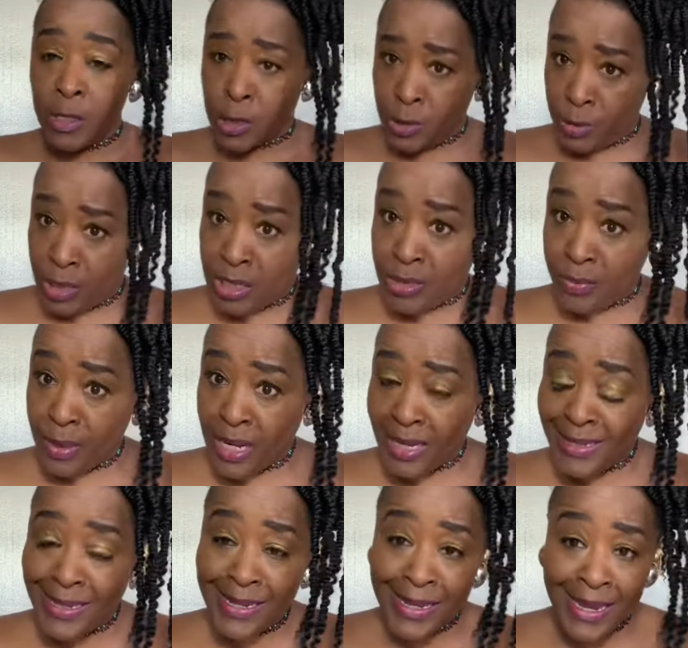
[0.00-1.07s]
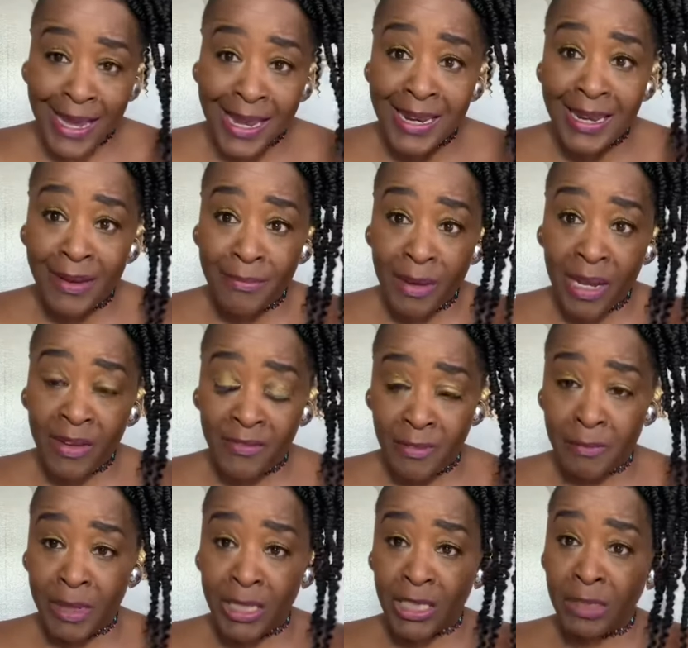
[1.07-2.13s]
So that's what I did. I left my
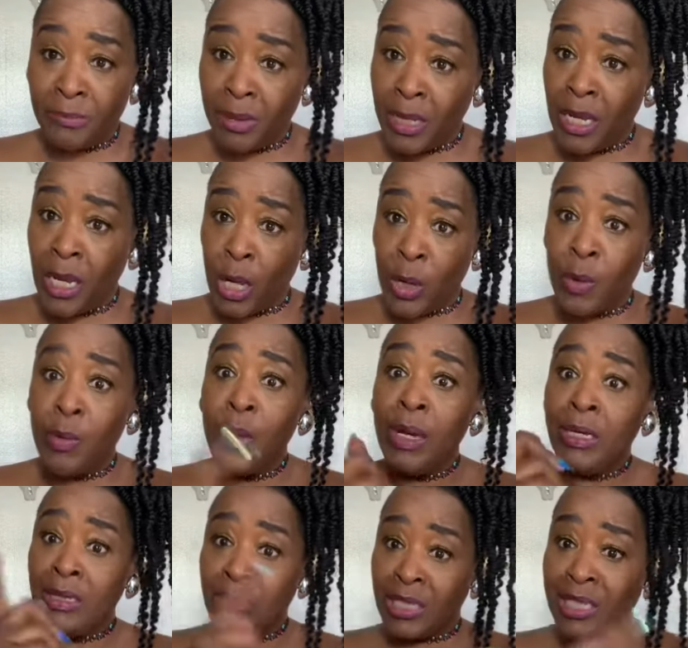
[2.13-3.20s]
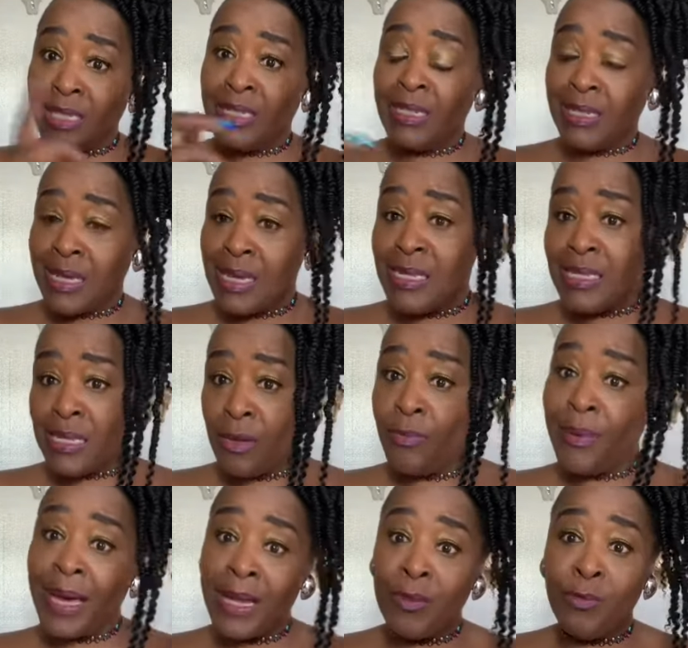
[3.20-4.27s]
information below just in case
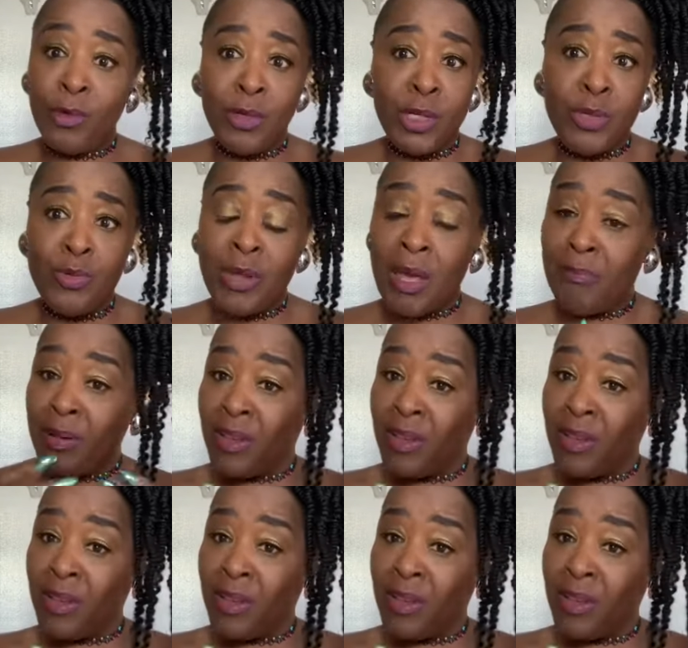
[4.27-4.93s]
somebody wanted to do that.